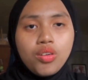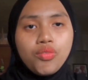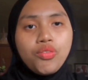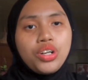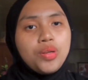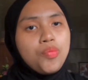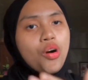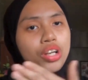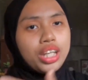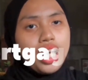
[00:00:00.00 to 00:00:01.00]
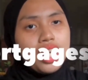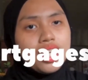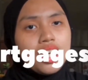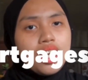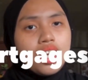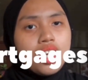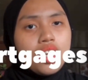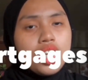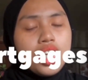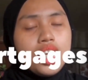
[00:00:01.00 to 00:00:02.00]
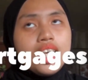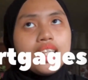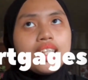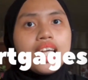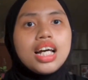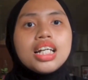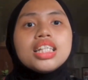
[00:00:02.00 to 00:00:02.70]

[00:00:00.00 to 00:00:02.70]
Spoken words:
For the mortgage is a